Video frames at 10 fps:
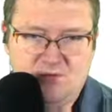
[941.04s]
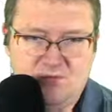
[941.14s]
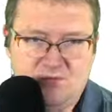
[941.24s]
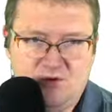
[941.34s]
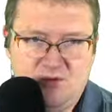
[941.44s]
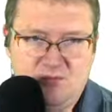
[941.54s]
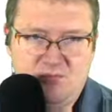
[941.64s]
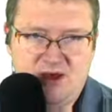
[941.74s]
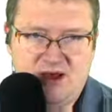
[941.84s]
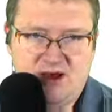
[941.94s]
What
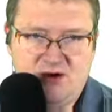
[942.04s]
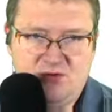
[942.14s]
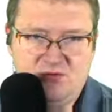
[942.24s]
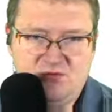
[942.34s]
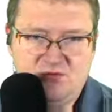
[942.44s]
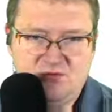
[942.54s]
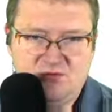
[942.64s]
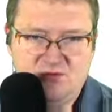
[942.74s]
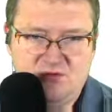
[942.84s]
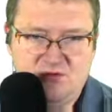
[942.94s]
about,
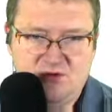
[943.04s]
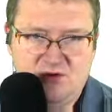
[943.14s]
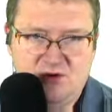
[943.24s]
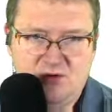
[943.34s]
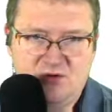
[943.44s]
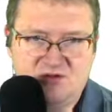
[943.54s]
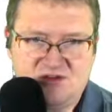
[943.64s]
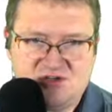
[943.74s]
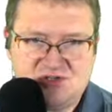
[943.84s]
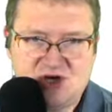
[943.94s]
we could
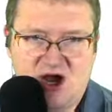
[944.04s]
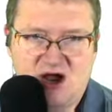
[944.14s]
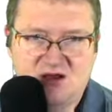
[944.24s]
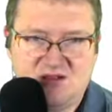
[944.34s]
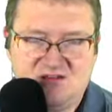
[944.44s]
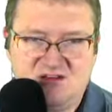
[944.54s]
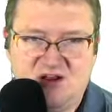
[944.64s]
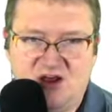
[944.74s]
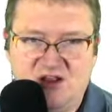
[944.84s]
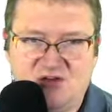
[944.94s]
say shock. That's a
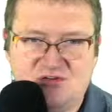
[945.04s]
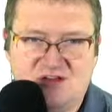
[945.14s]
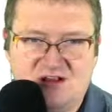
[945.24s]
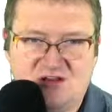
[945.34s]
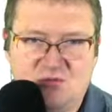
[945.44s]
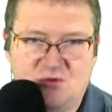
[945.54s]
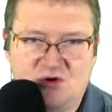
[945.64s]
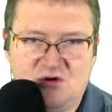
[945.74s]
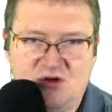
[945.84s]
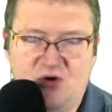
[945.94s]
non-intersecting
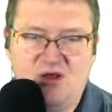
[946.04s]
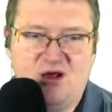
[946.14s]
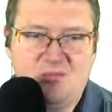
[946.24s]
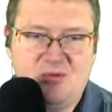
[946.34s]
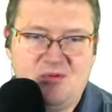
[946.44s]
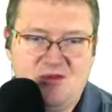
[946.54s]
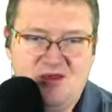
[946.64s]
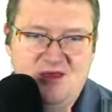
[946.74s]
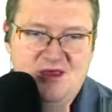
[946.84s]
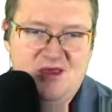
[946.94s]
word. No help.
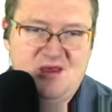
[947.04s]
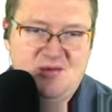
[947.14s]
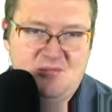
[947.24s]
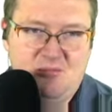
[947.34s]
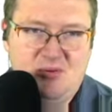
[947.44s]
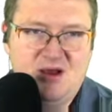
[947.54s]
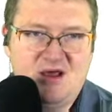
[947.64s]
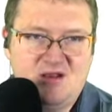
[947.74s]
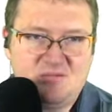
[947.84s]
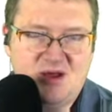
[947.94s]

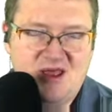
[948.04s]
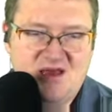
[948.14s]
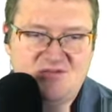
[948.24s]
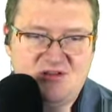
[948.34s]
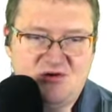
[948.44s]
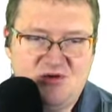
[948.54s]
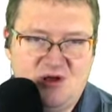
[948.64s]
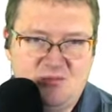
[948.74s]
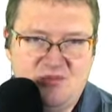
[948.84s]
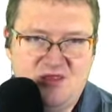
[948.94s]
But by having no
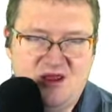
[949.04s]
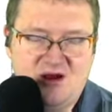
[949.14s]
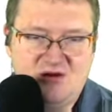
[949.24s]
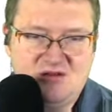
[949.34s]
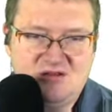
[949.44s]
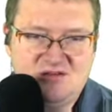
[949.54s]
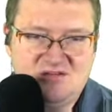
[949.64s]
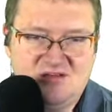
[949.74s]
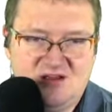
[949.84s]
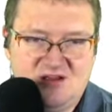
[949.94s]
help there, it does
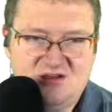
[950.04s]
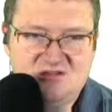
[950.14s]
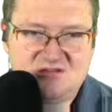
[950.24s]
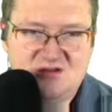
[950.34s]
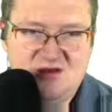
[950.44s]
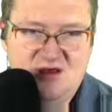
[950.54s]
tell us